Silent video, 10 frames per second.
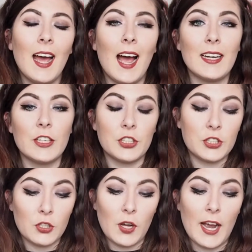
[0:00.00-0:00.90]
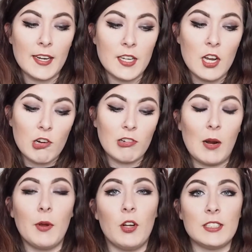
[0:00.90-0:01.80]
and I just thought I'd
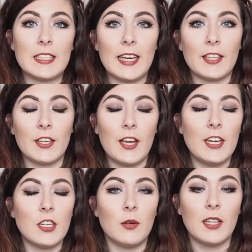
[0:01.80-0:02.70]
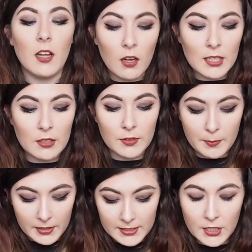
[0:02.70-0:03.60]
cram it all together and do a little haul out of it
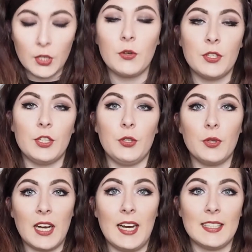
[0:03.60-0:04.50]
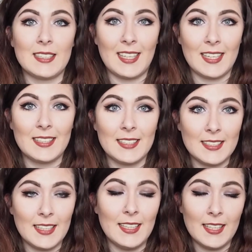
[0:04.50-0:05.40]
because I know that you guys like to
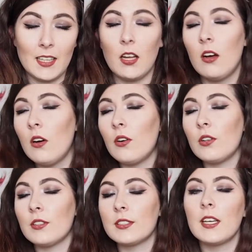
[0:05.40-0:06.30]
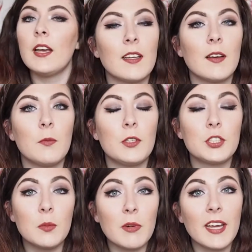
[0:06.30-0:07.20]
see little hauls. We'll
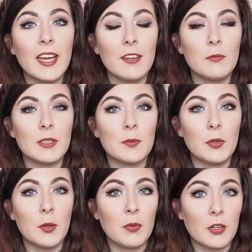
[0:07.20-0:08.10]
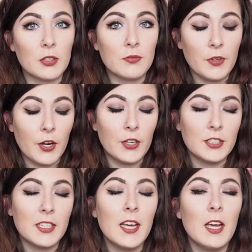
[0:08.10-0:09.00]
jump right in with the beauty products
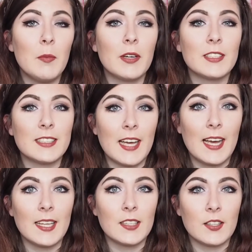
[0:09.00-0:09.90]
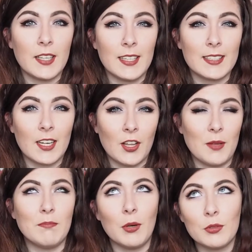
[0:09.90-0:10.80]
first because they're the things I got the
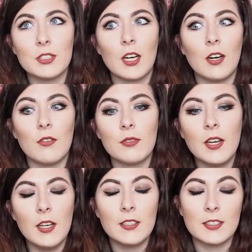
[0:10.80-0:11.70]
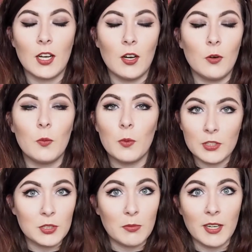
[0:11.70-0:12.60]
most of, so
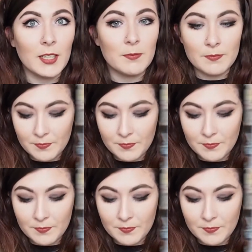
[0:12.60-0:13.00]
we'll jump right in.